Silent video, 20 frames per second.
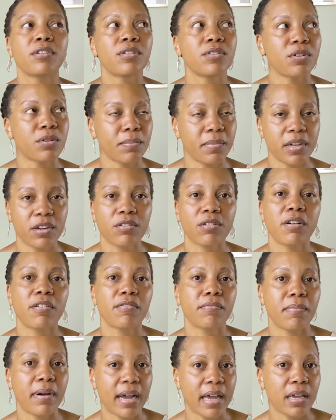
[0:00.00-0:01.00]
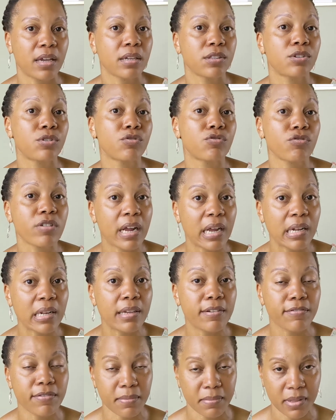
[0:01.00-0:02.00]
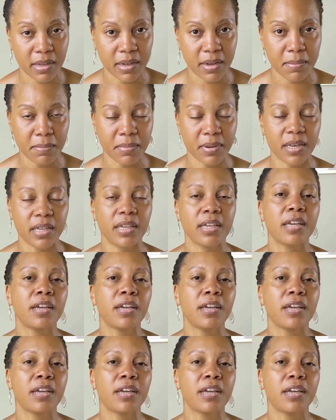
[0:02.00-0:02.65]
you're better off buying directly from the company